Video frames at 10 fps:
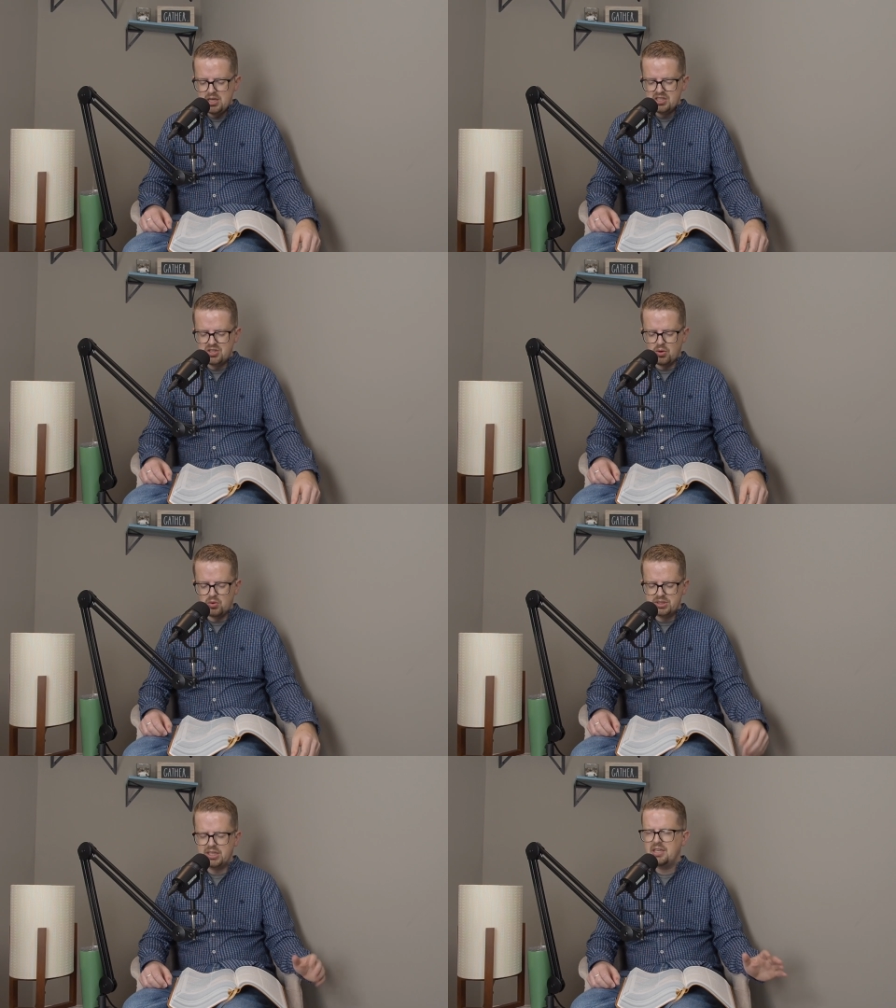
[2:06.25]

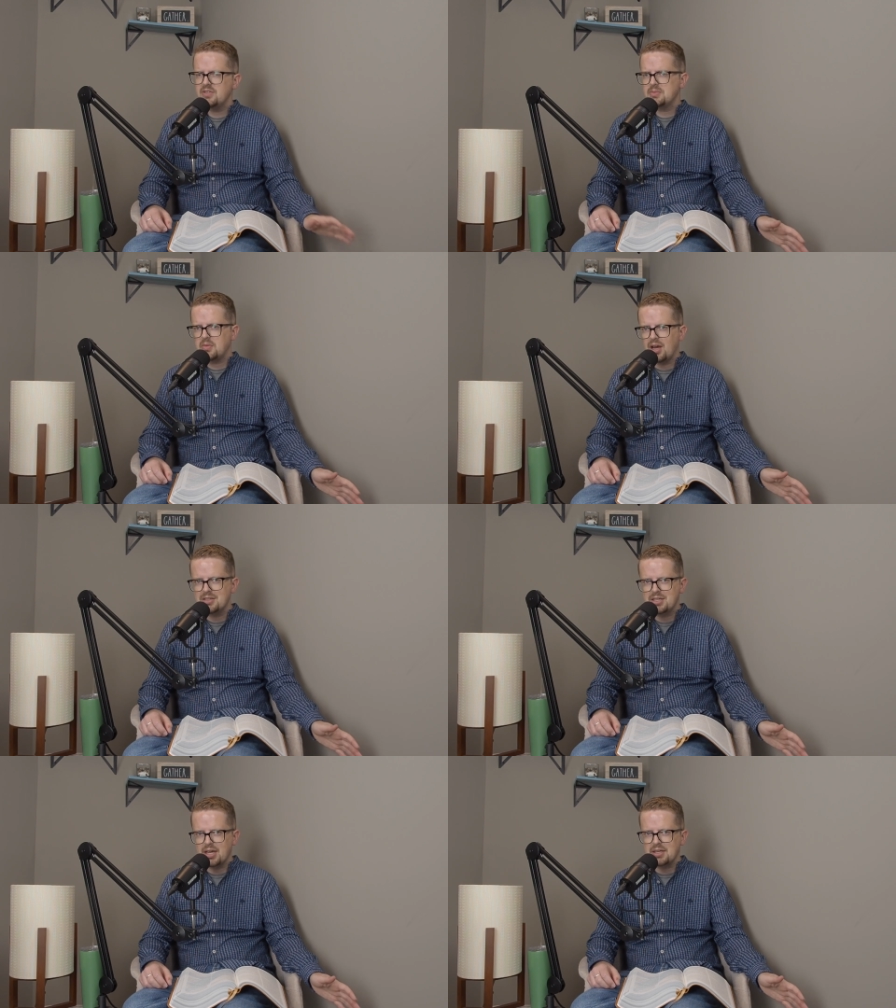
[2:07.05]
So to give some
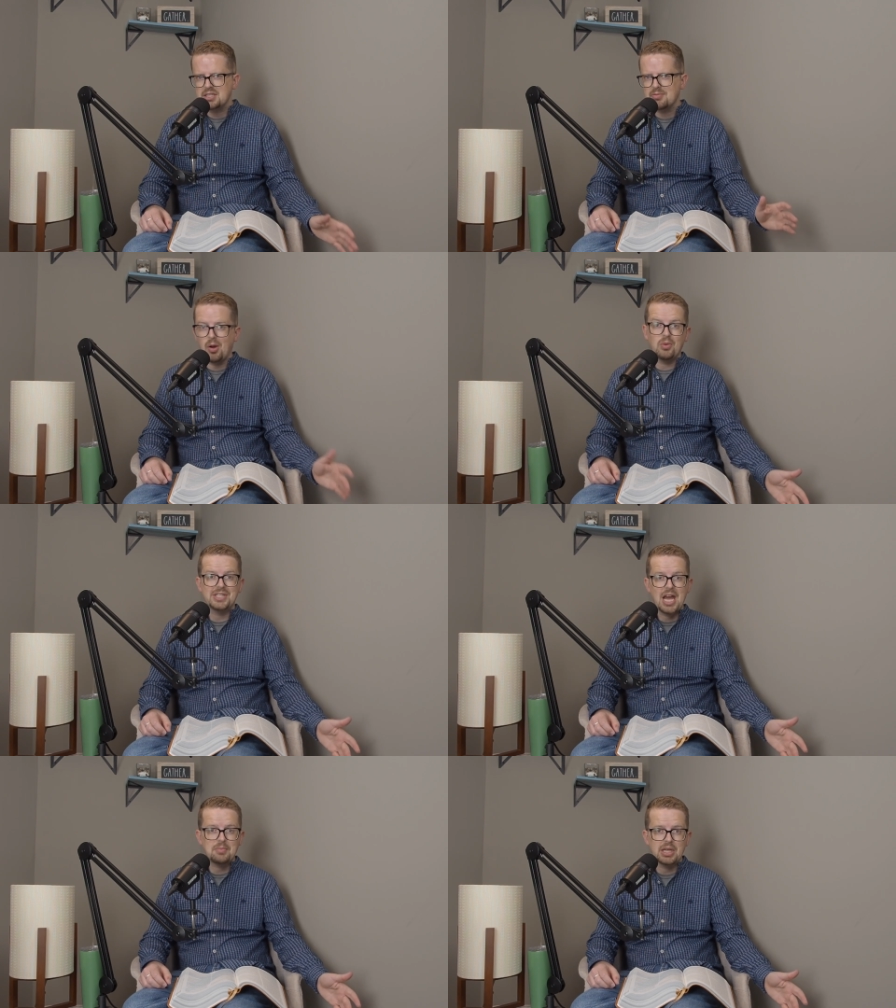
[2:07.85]
context about
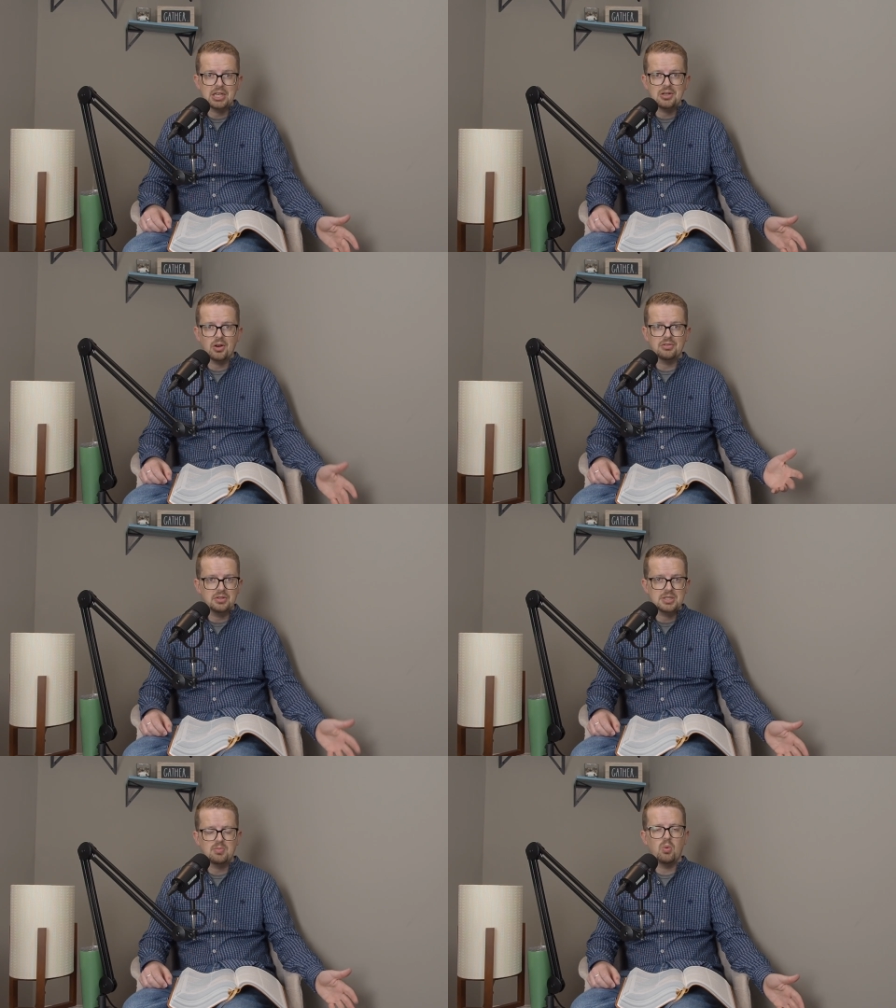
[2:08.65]
what's happening here at
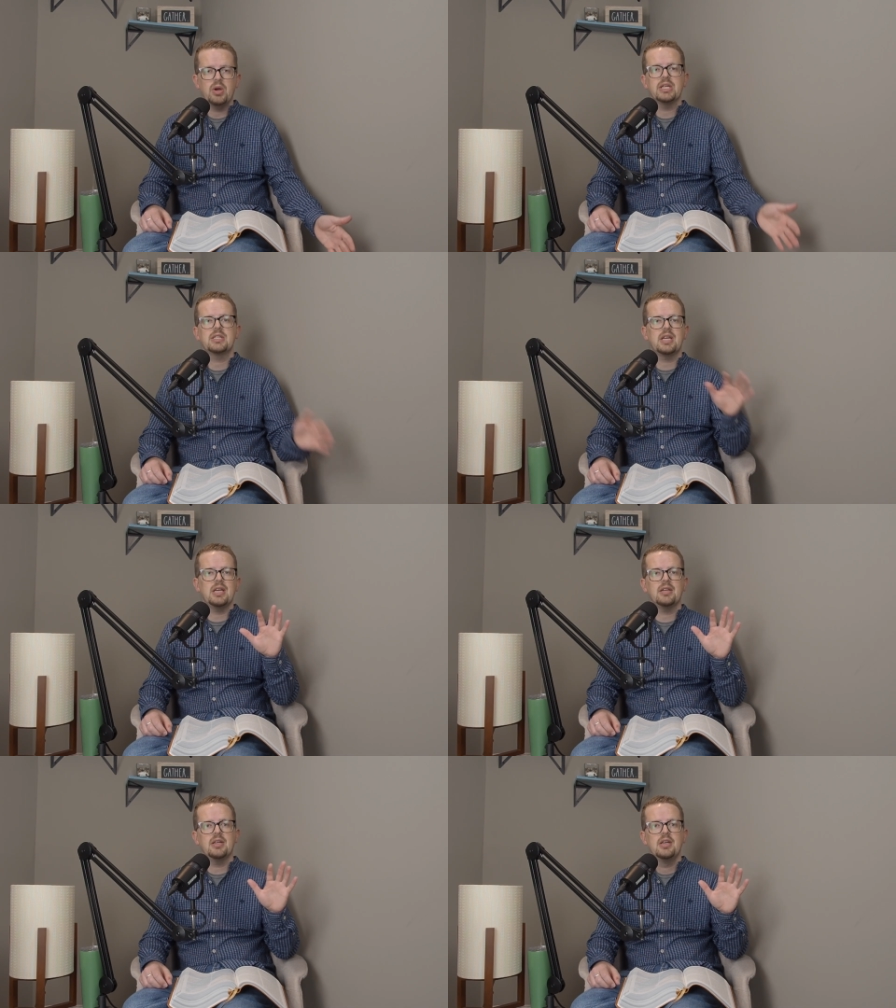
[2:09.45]
this point
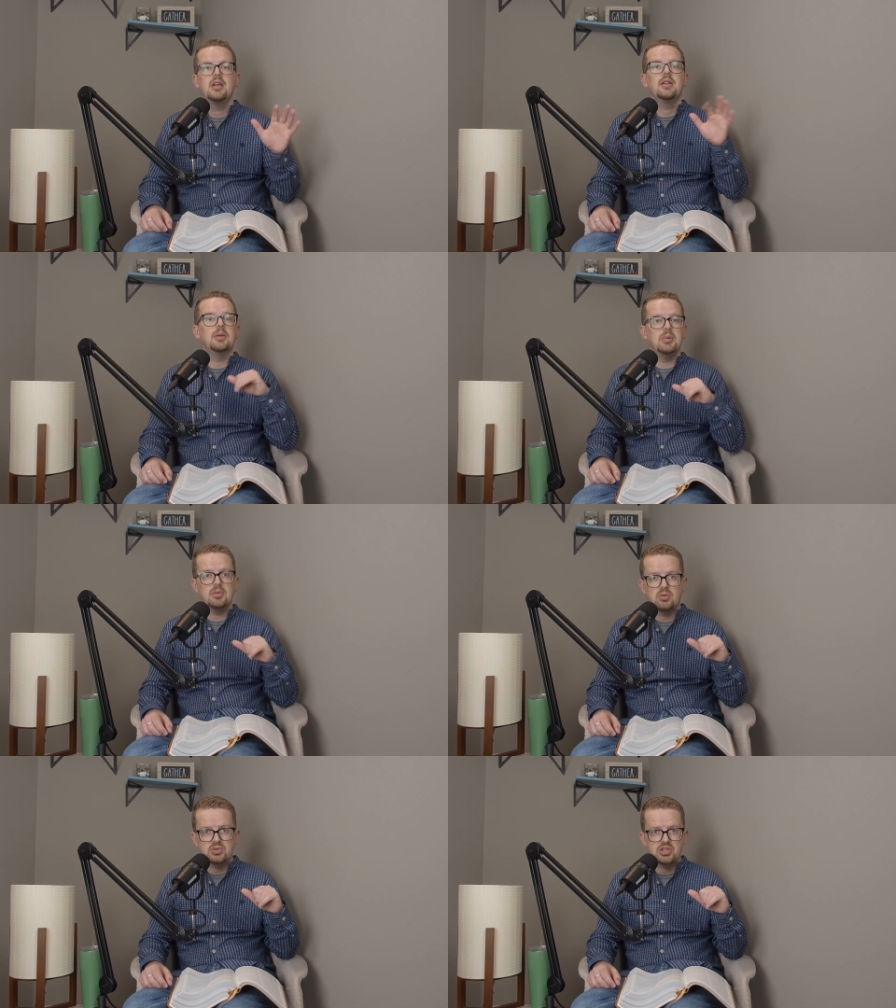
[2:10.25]
in the
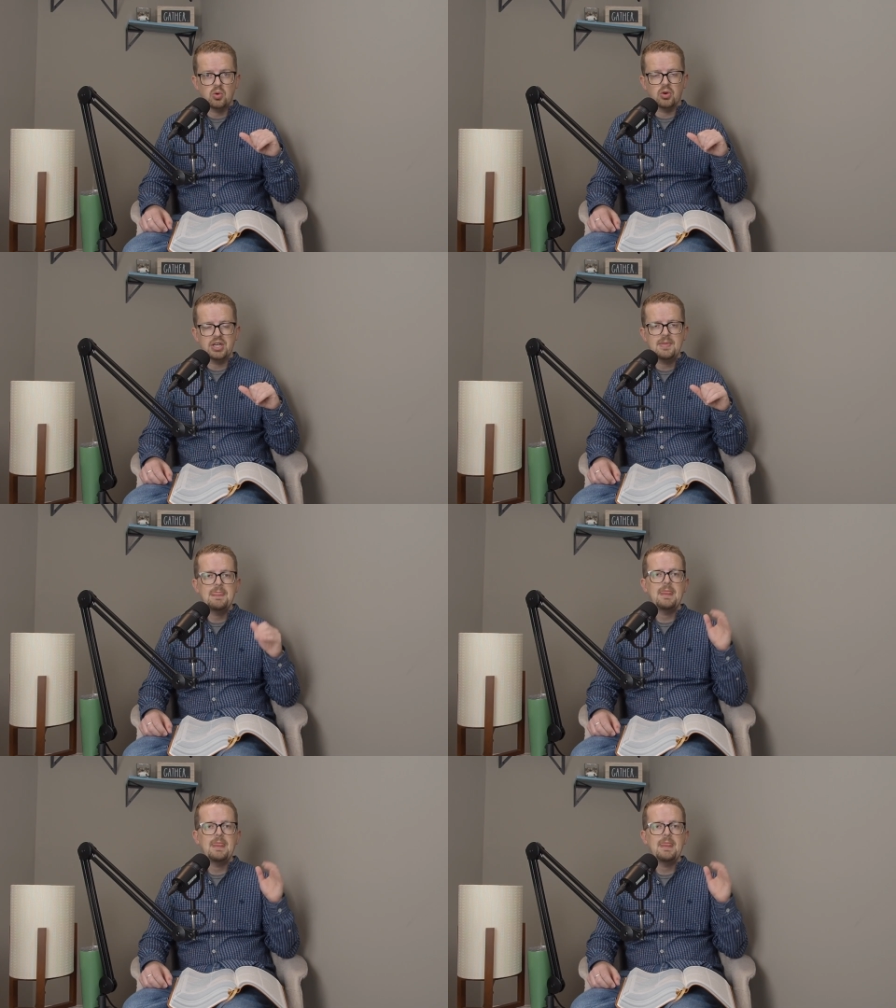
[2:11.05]
biblical story,